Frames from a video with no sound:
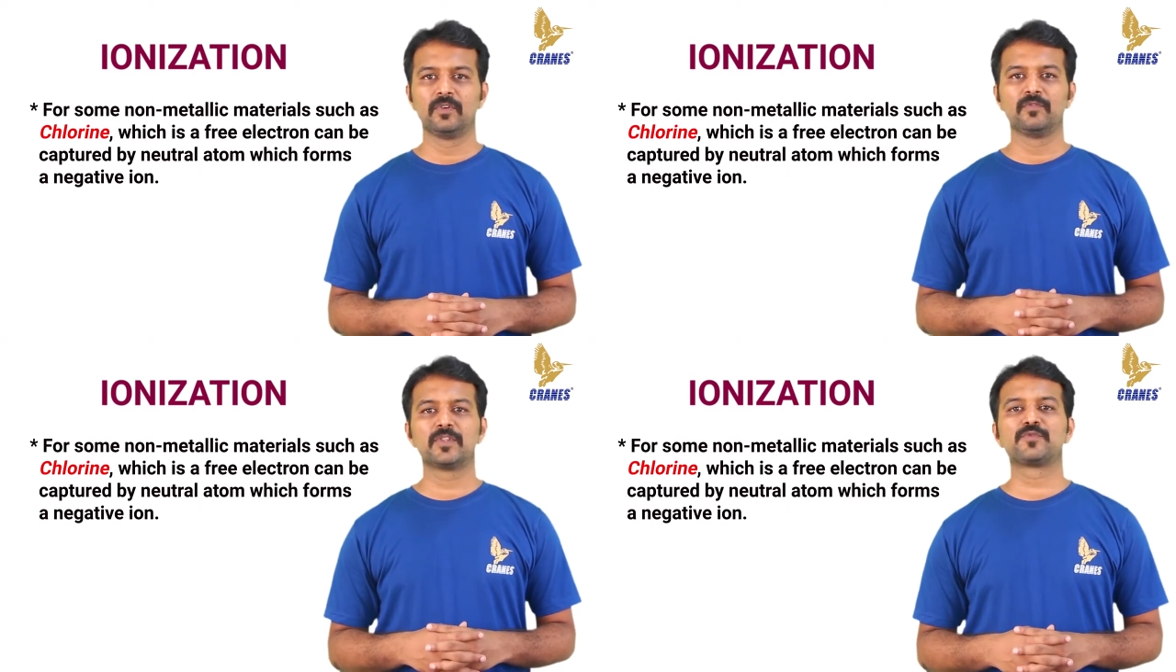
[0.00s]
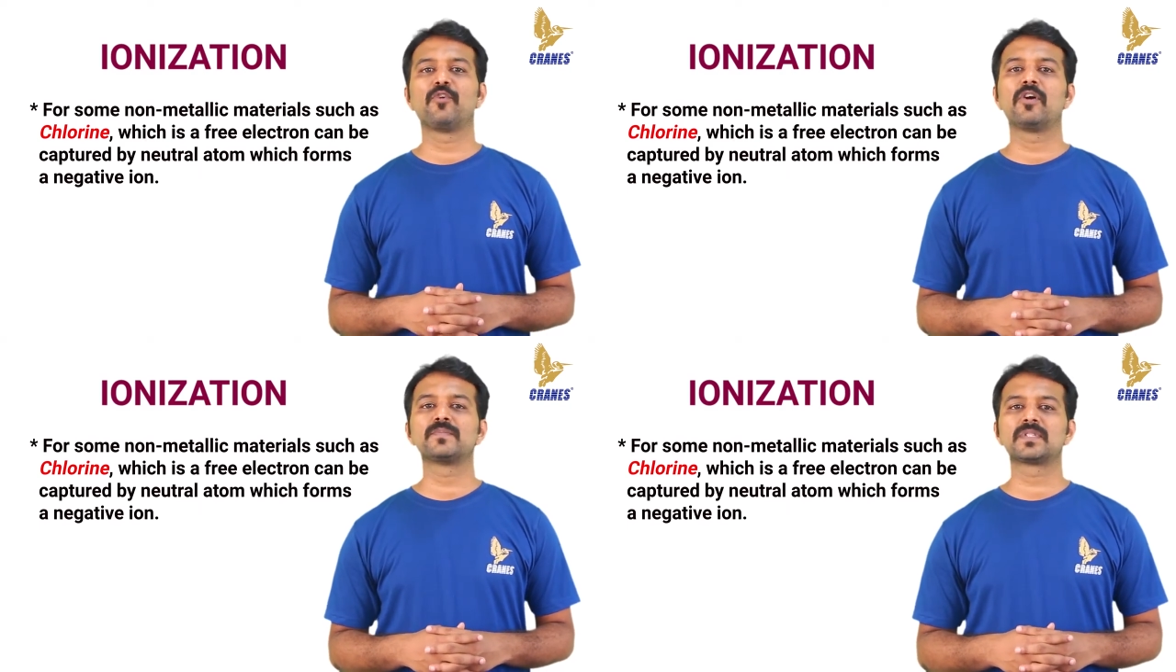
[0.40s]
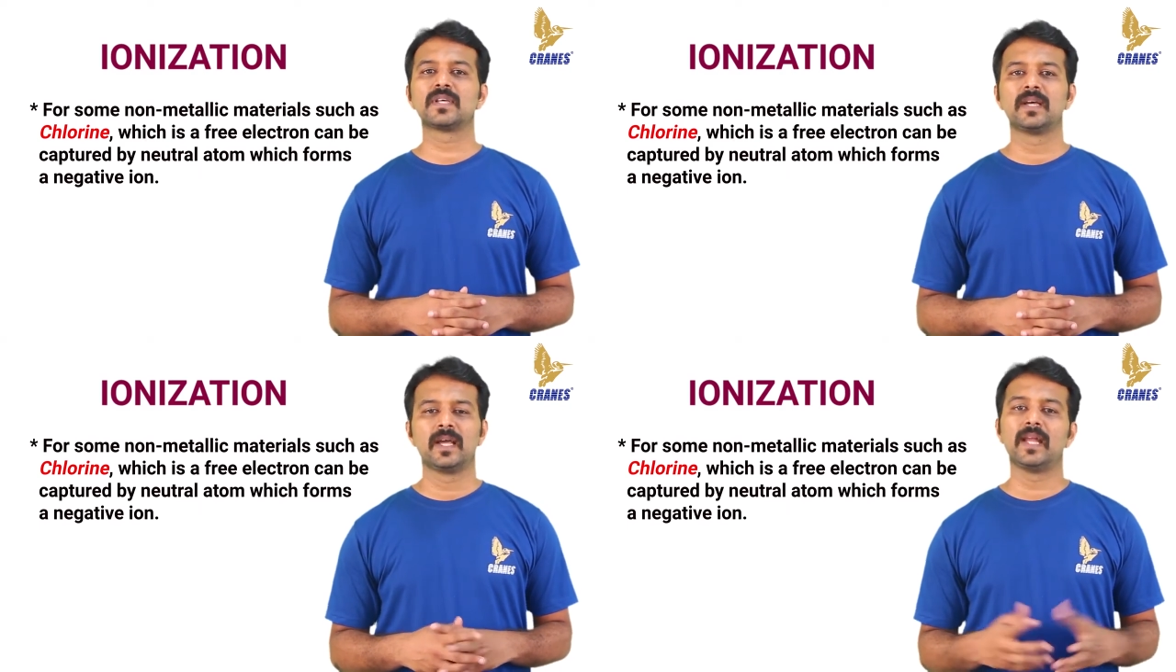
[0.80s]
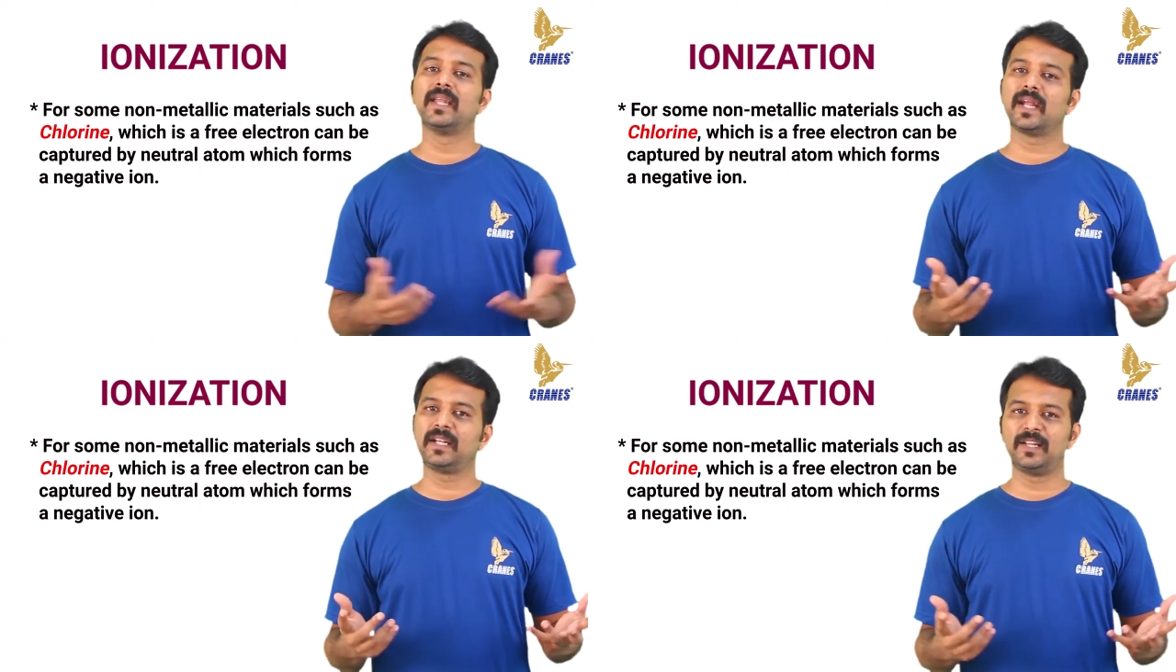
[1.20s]
which forms a
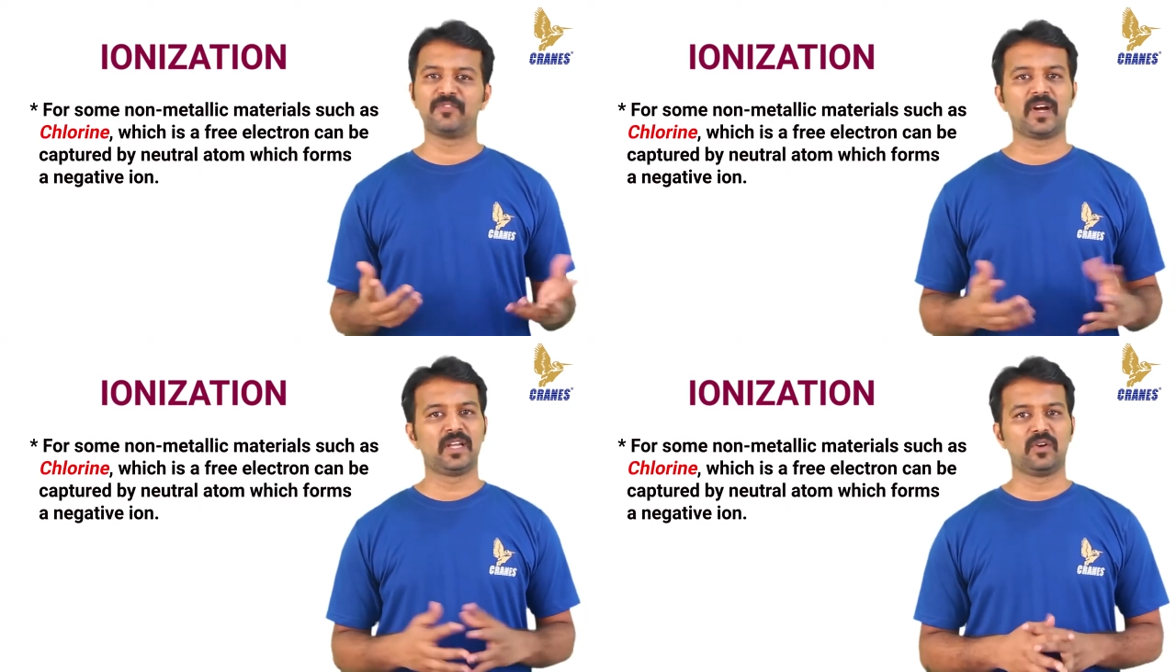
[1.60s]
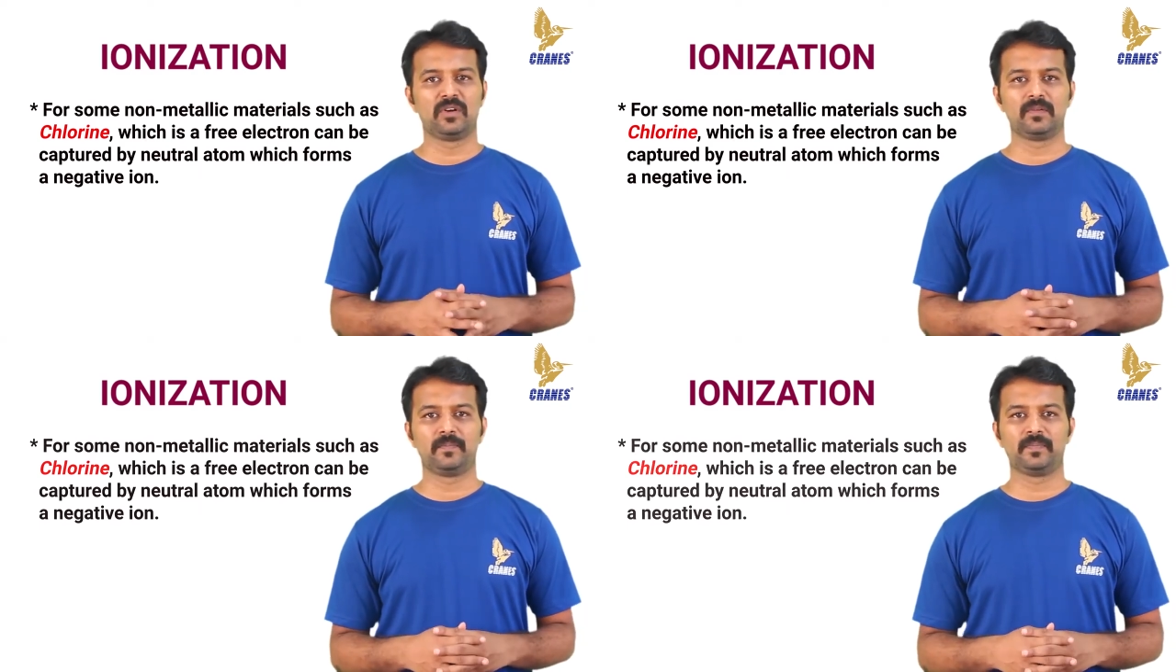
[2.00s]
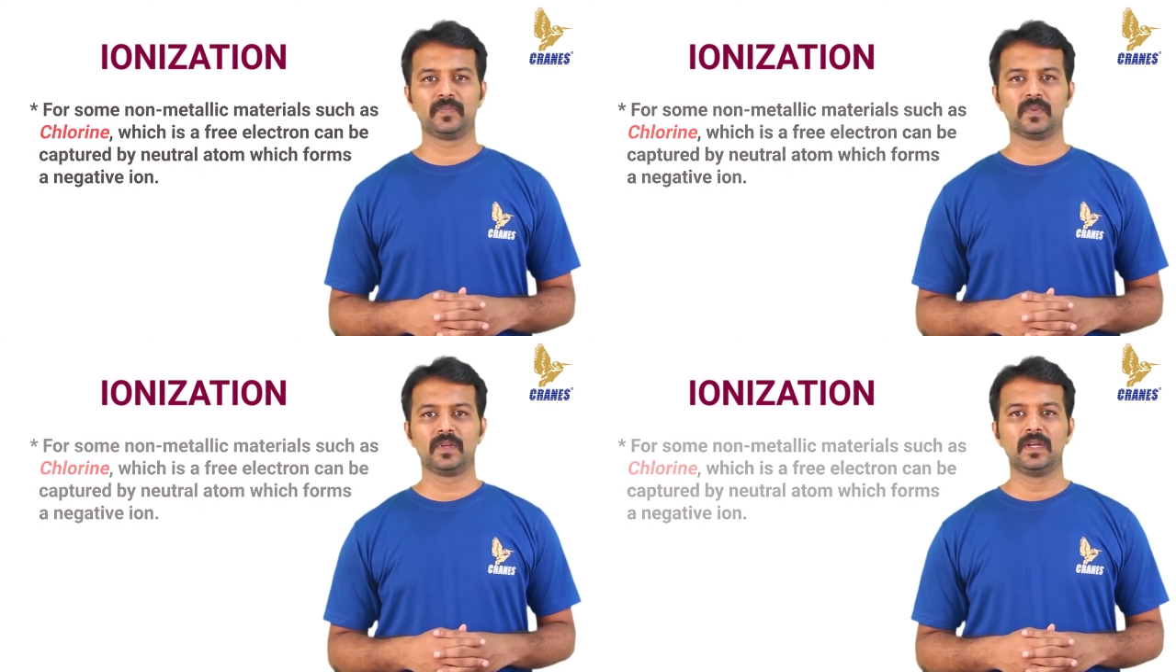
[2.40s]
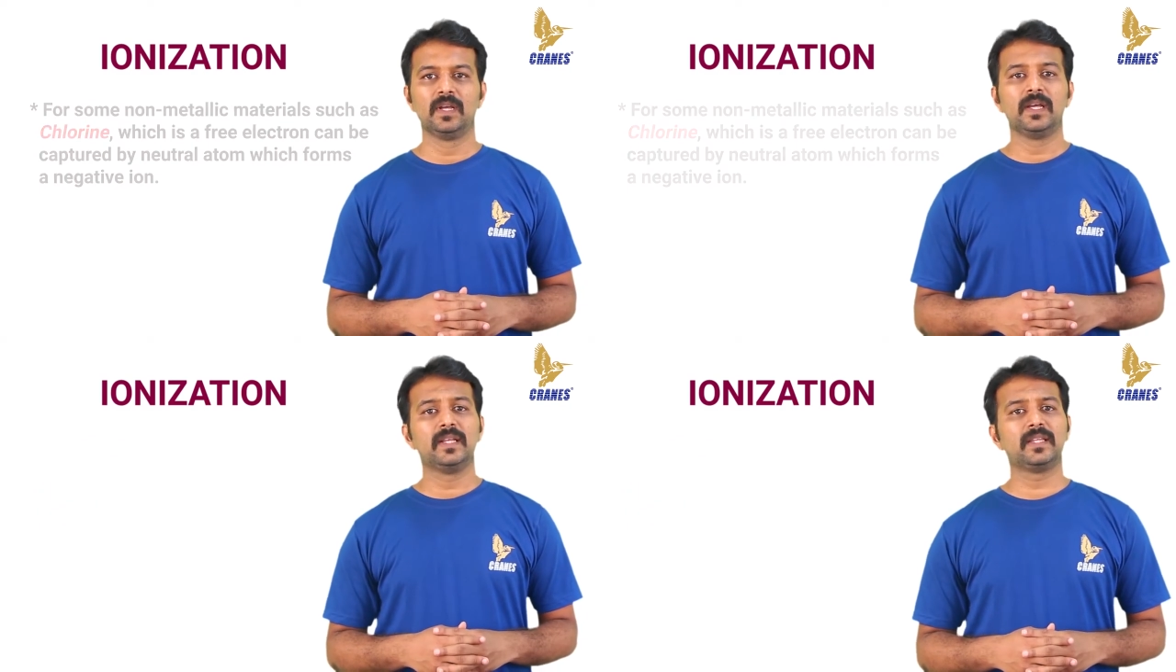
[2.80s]
negative ion.
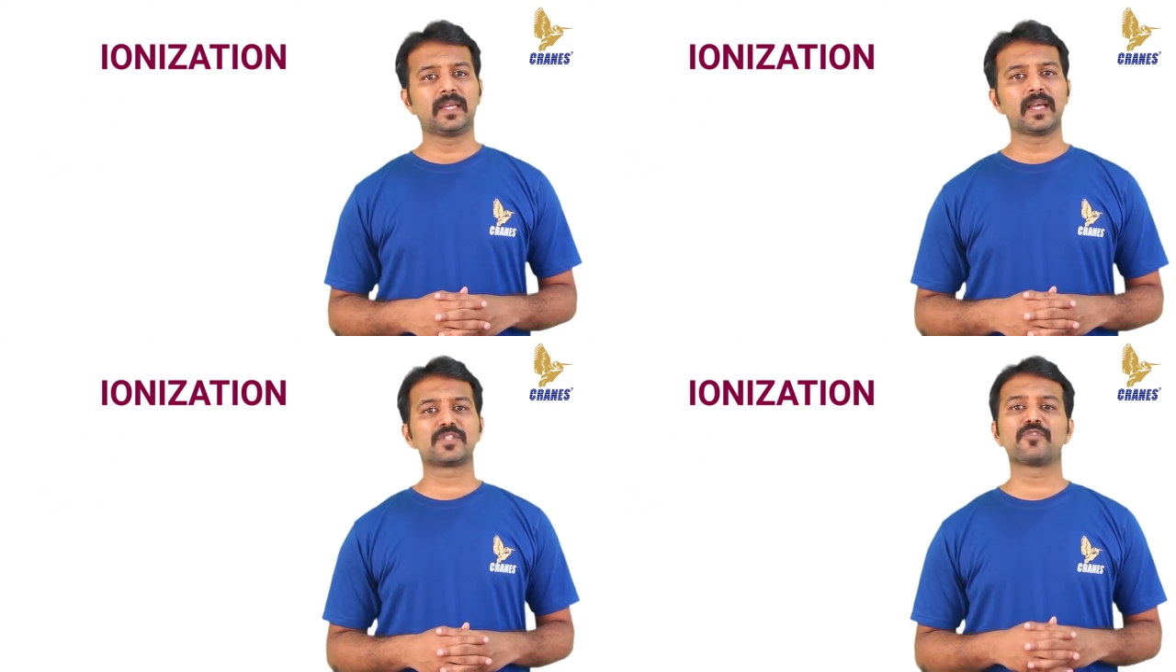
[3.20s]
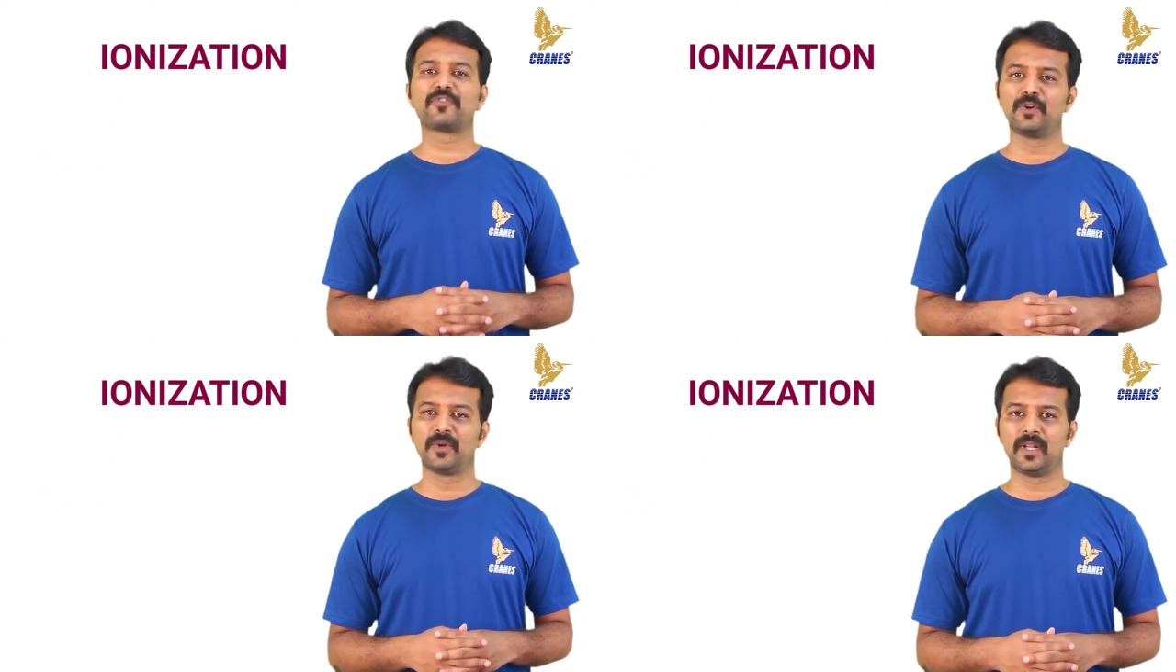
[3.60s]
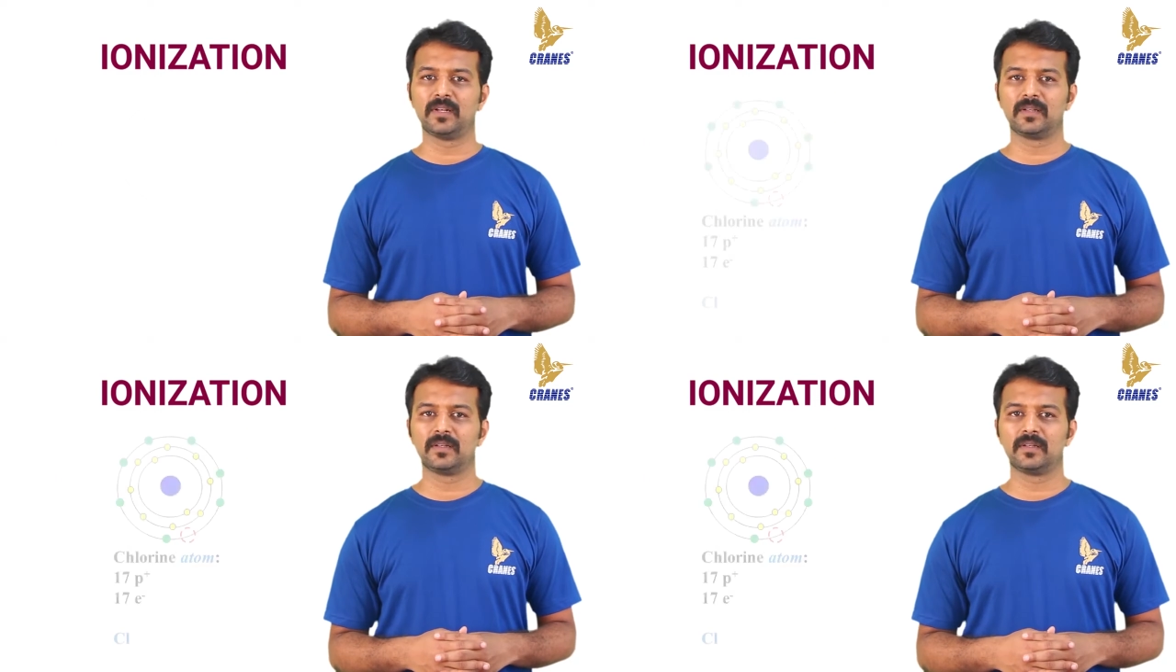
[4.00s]
In the case of chlorine,